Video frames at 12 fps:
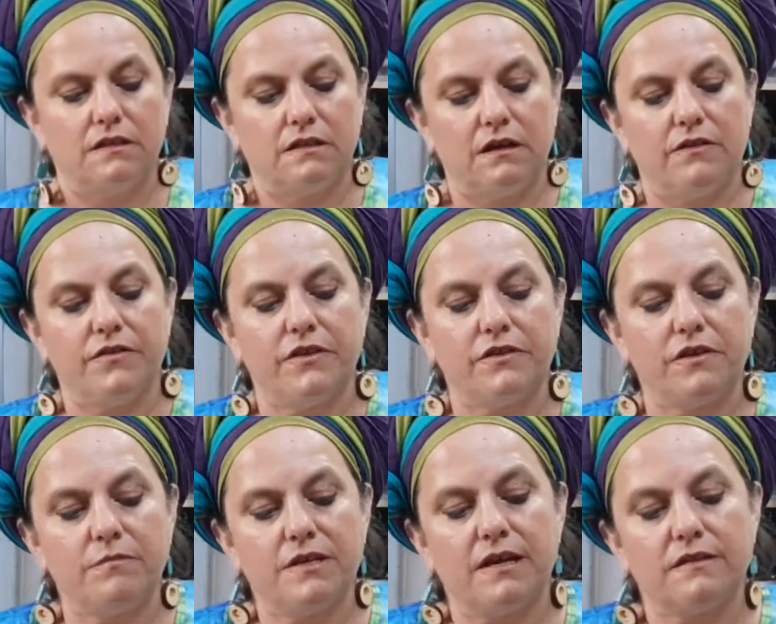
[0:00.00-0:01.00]

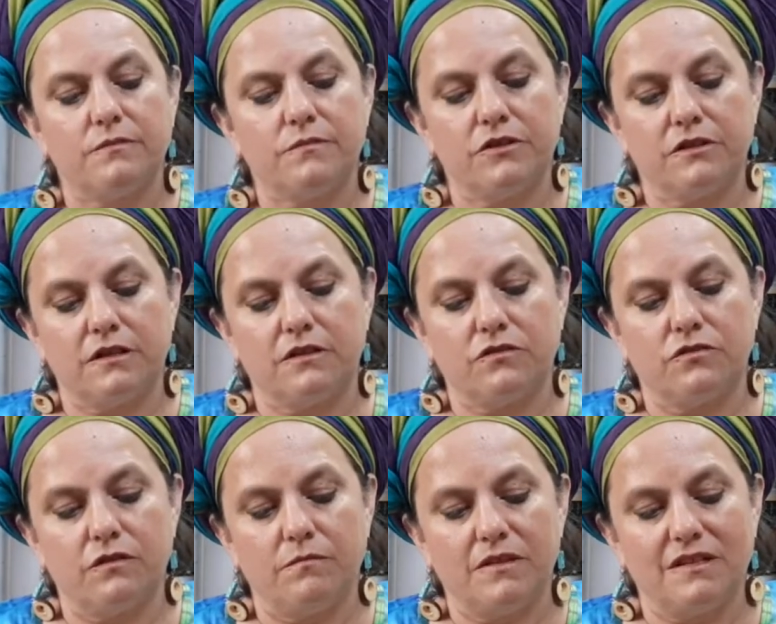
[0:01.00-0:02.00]
thumbtacks. And we're just going to
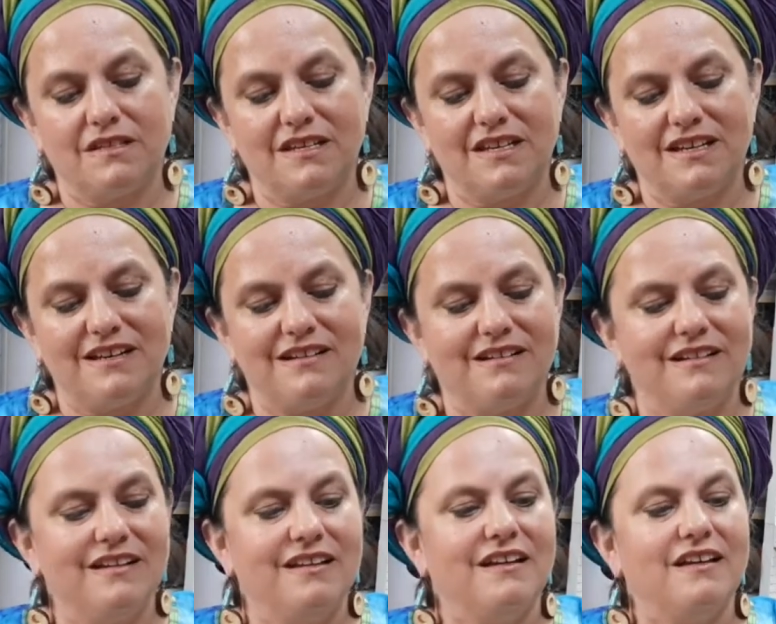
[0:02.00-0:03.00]
trim this here
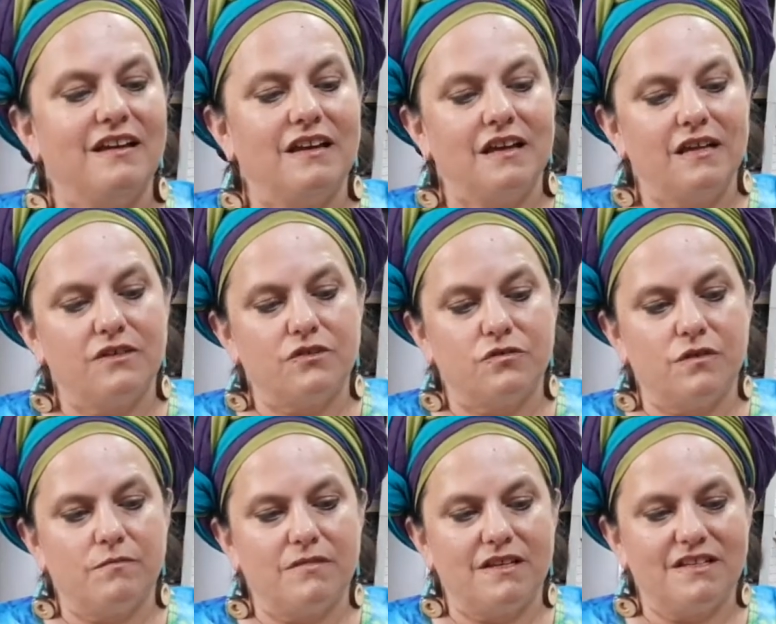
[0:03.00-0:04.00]
and
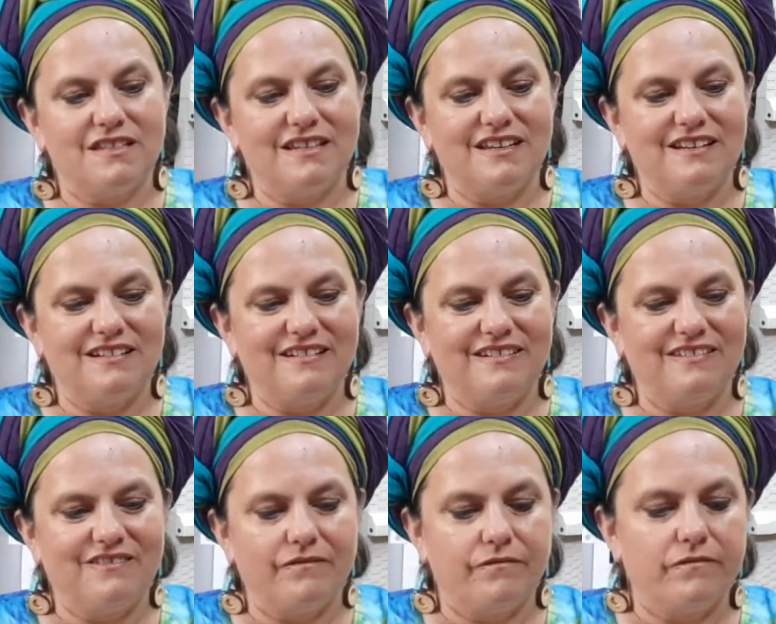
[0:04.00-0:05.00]
trim these here.
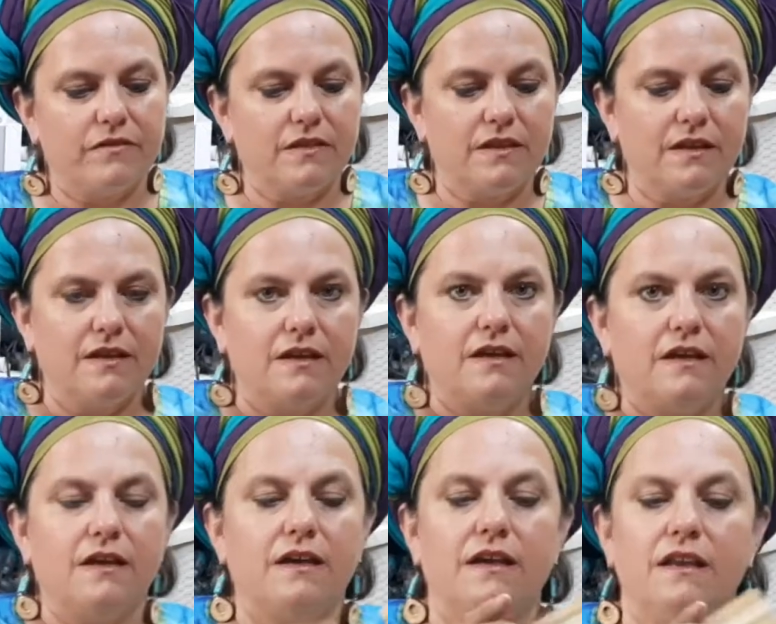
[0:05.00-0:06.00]

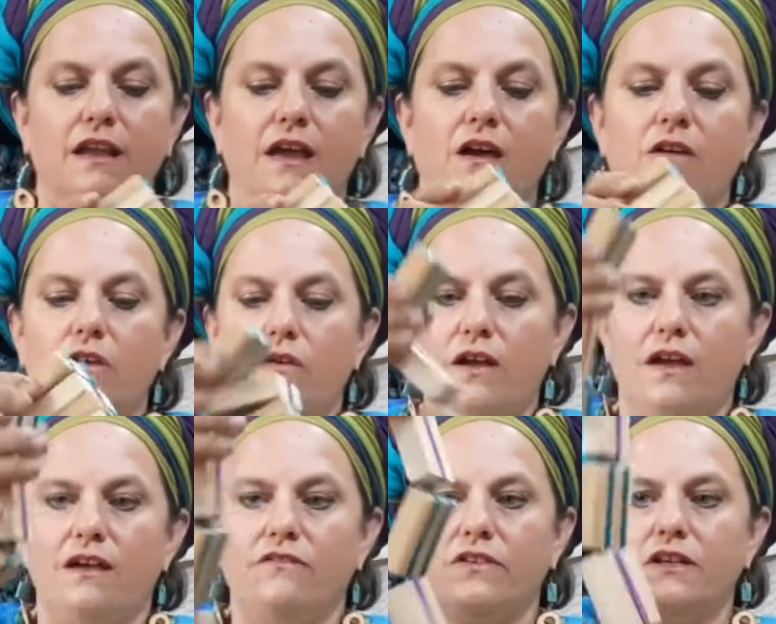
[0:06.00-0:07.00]
And now you
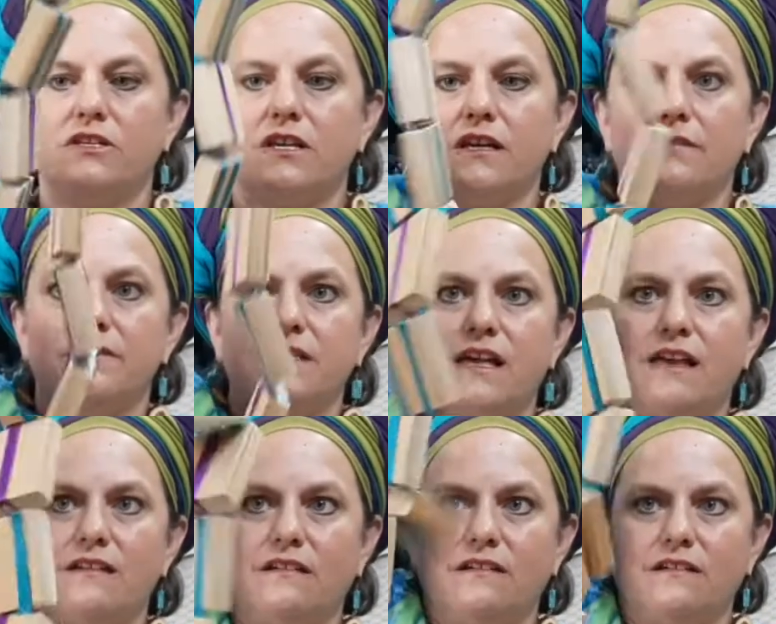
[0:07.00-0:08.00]
have a Jacob's
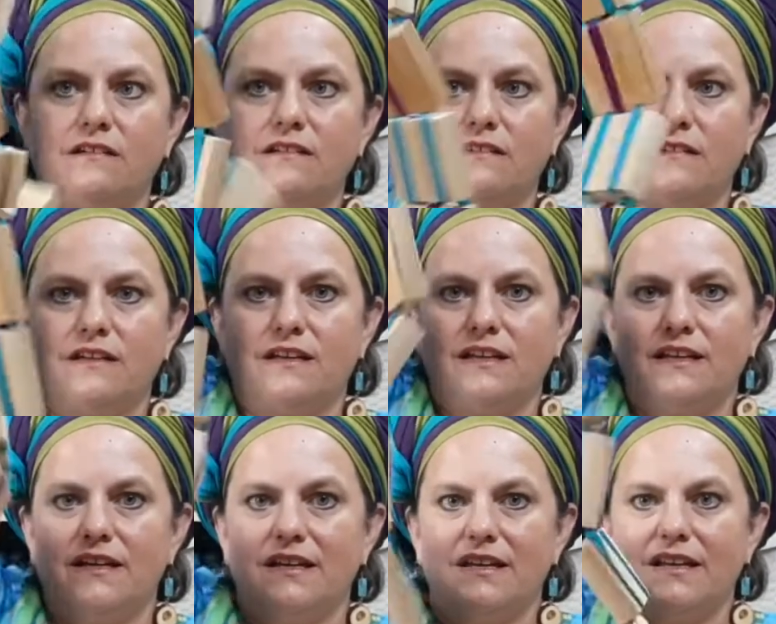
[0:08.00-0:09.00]
ladder.
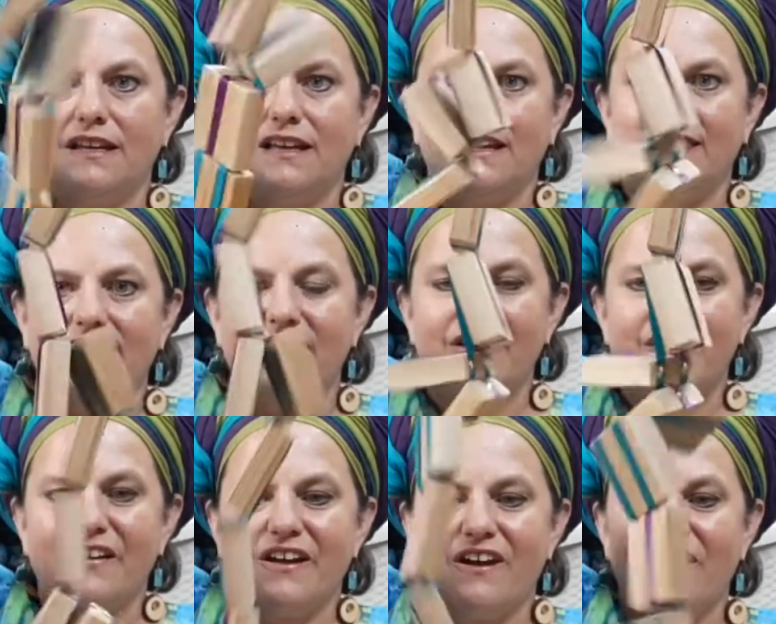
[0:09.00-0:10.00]
And there you
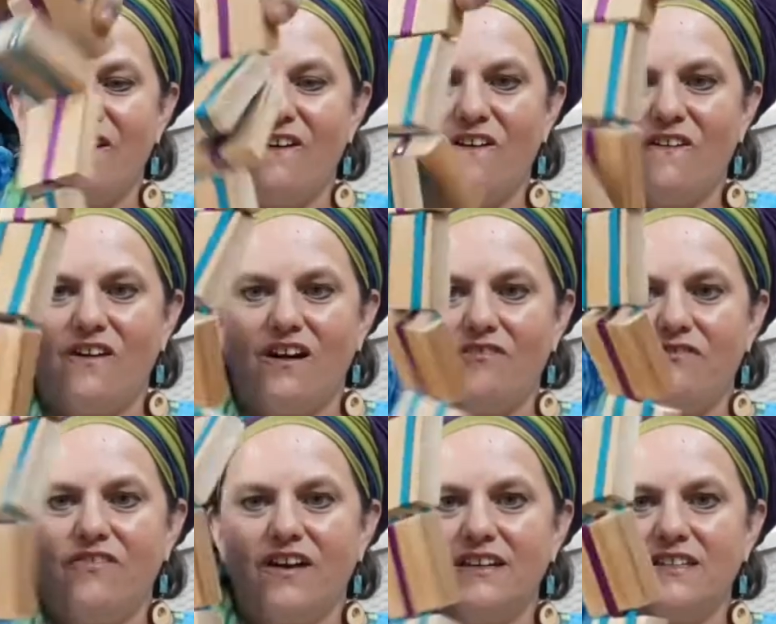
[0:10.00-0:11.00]
go, a fun